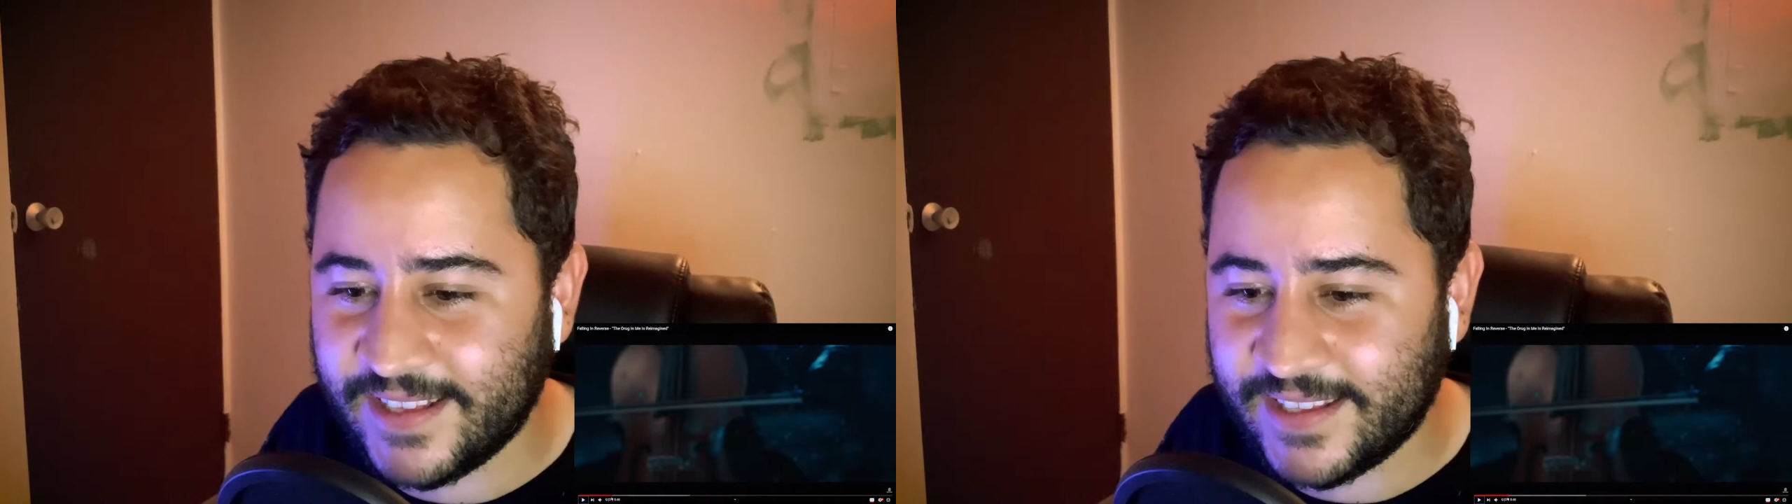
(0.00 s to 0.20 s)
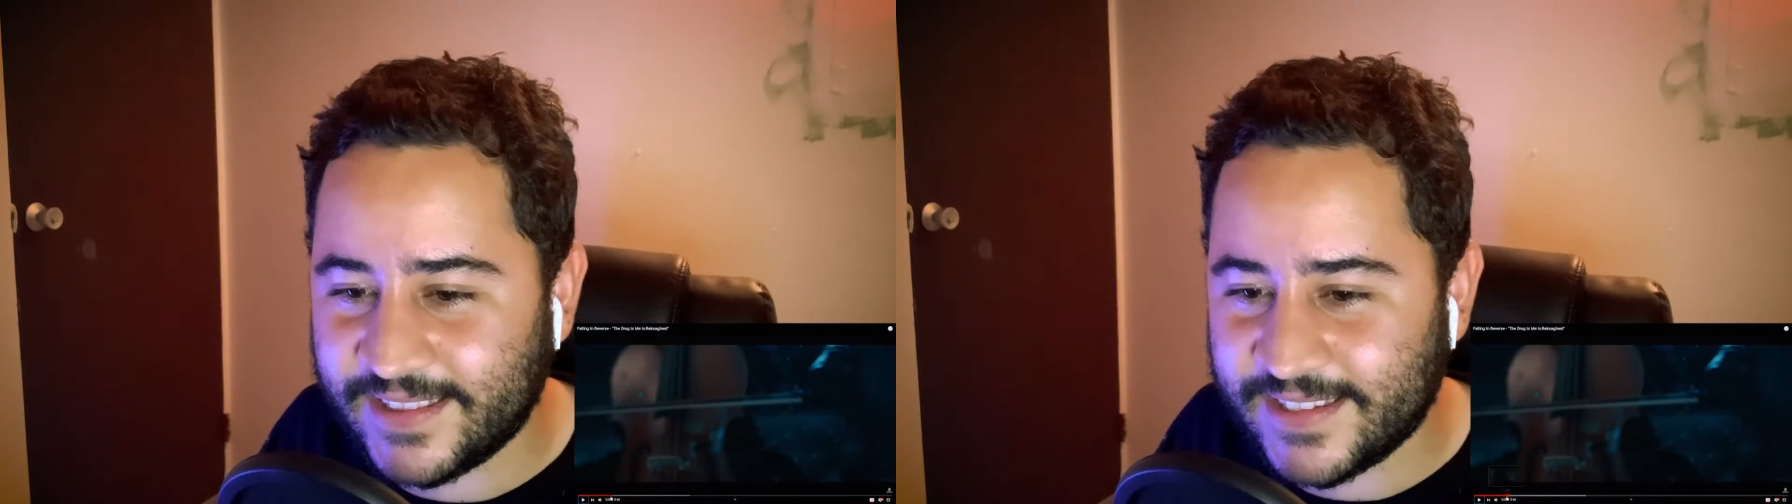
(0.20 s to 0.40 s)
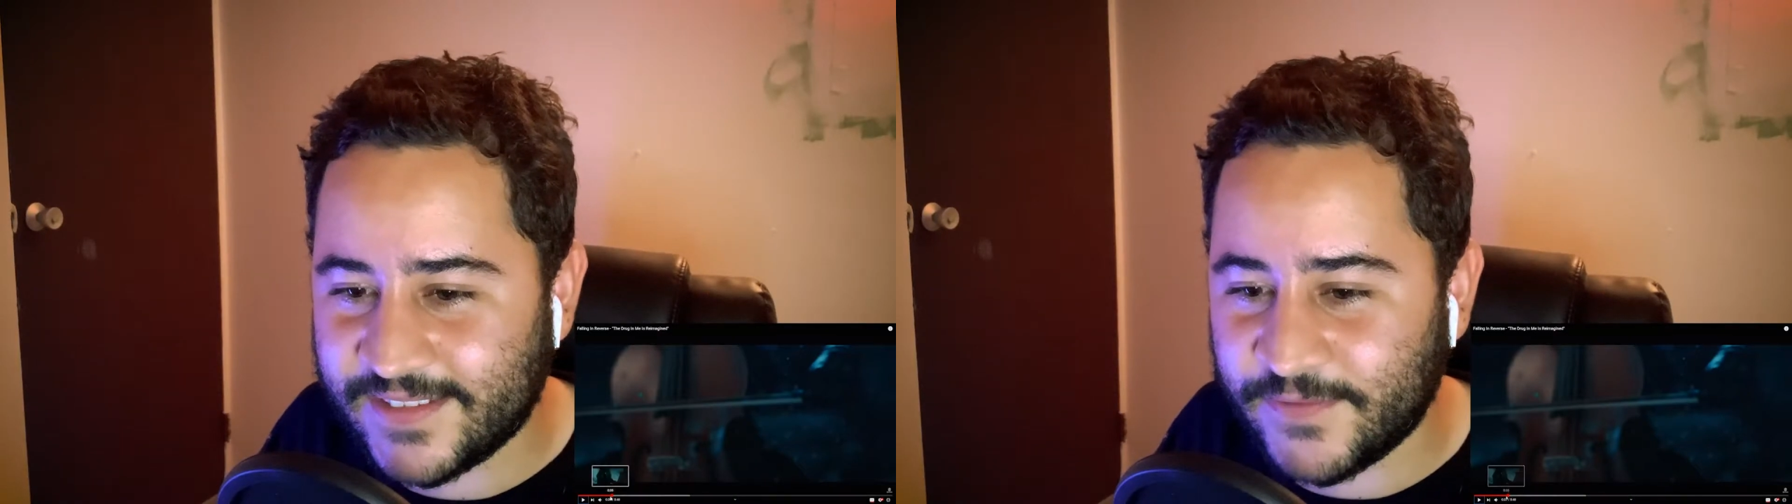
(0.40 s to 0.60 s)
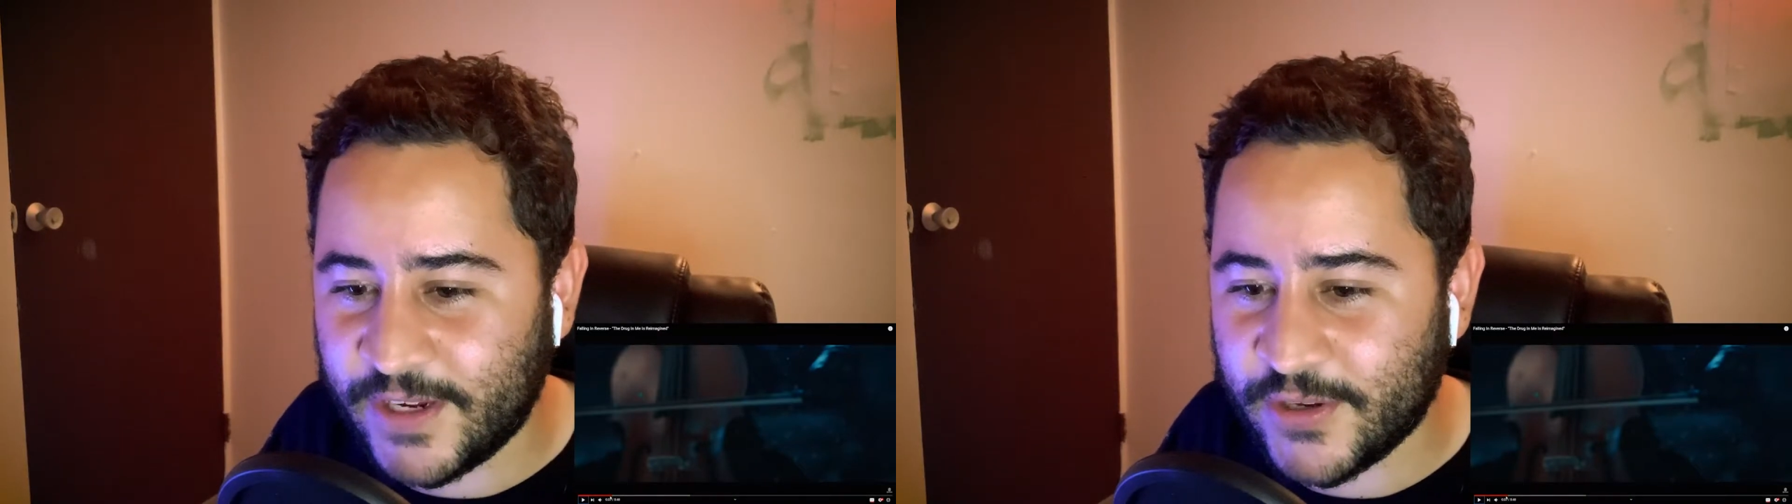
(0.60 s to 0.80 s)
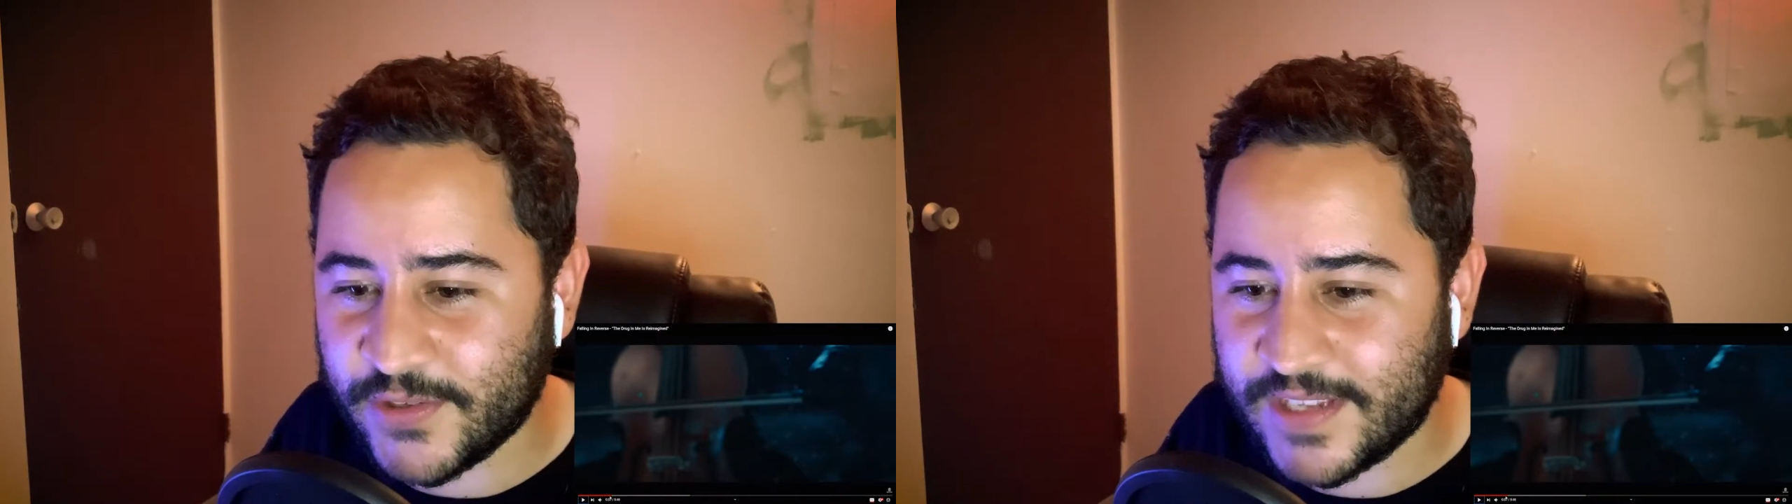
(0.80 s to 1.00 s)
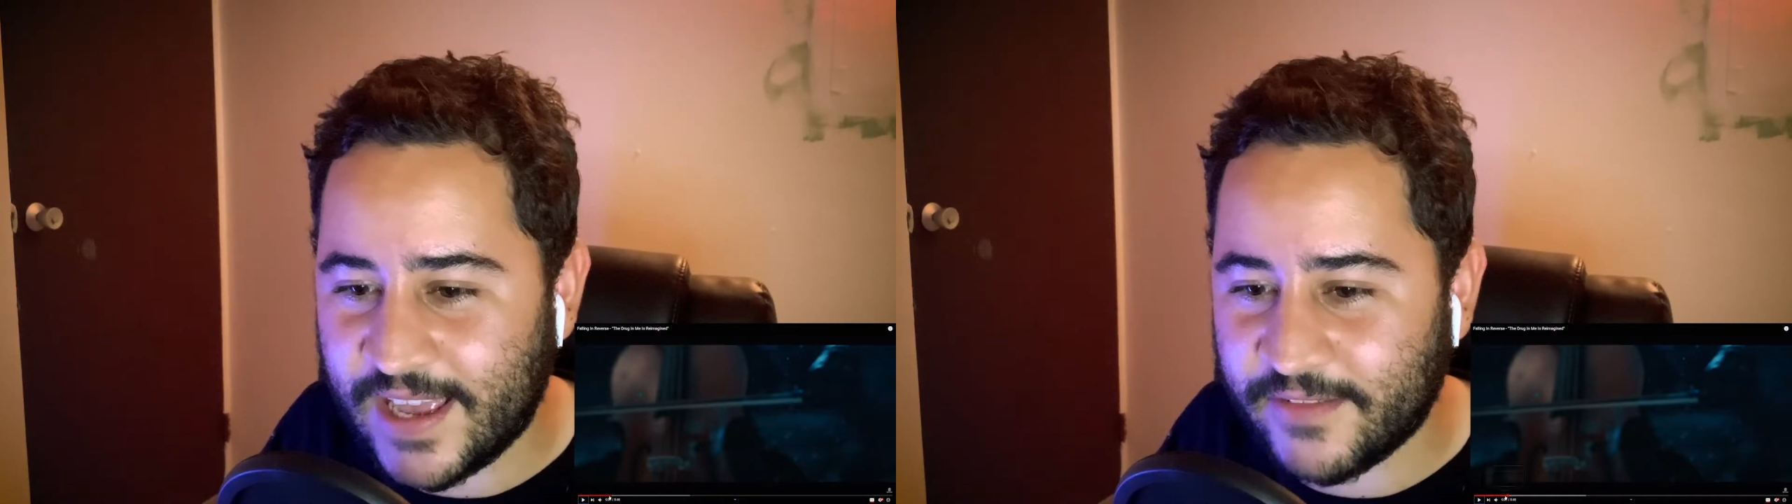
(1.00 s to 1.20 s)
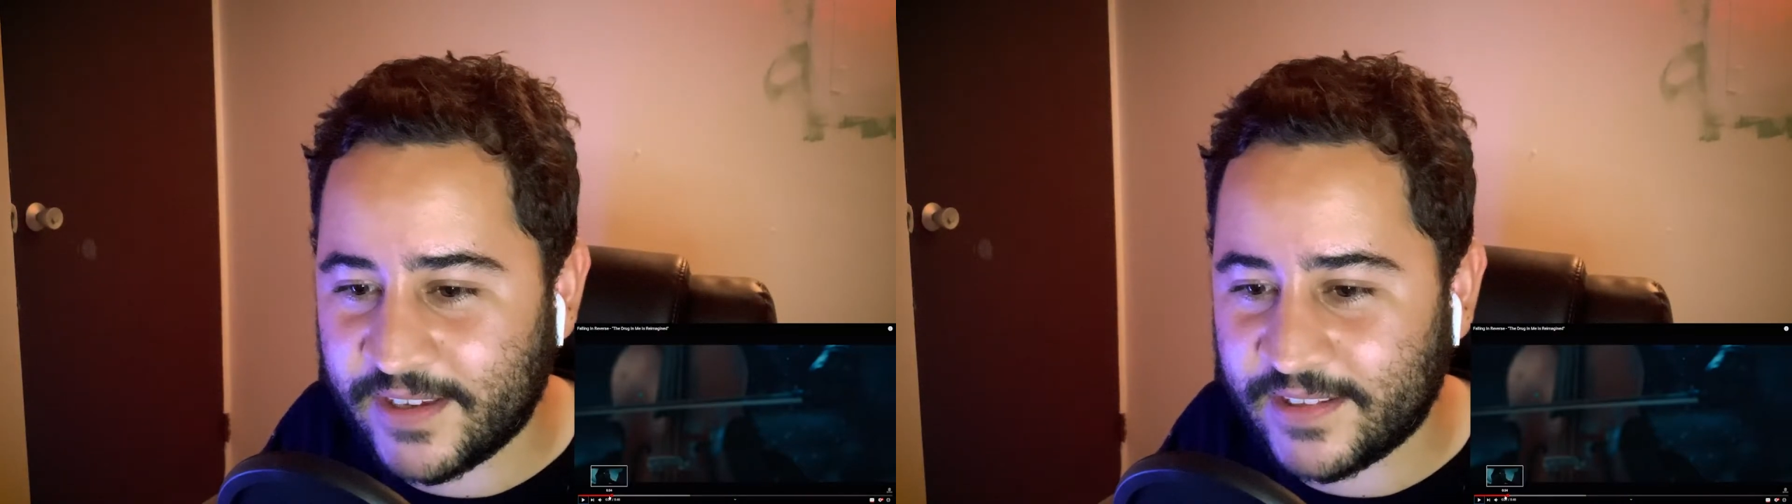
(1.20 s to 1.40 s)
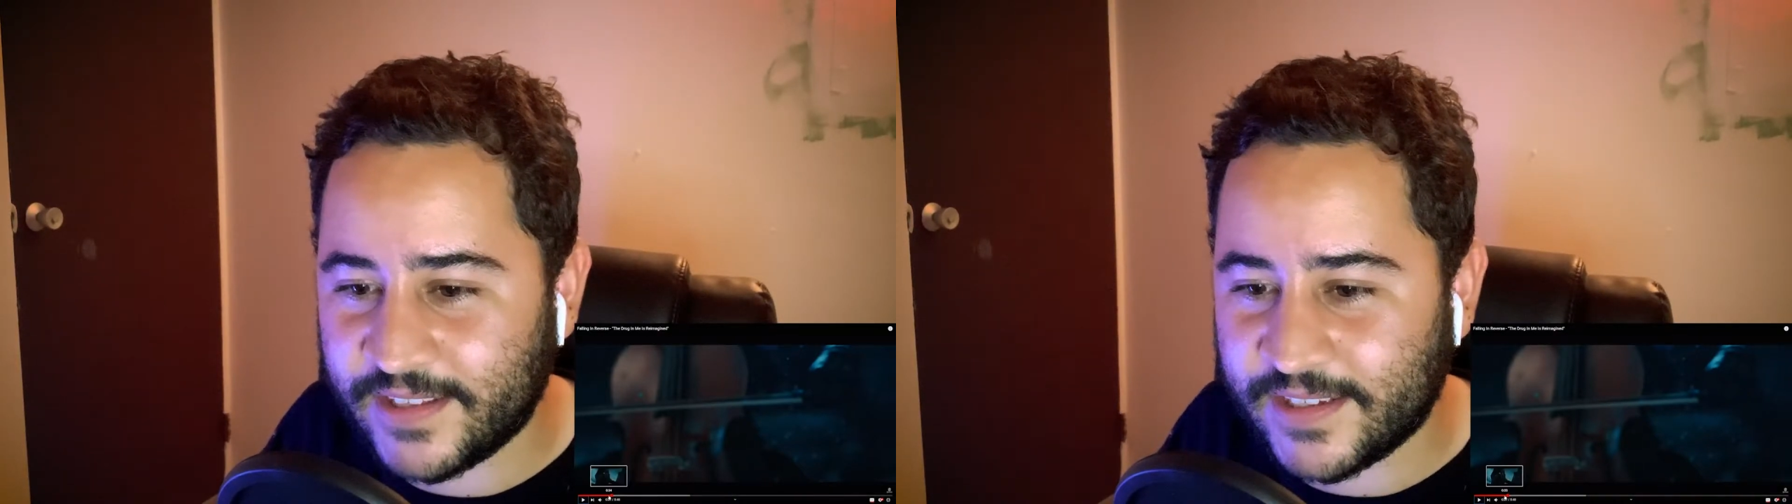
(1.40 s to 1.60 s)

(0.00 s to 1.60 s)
like this video is having,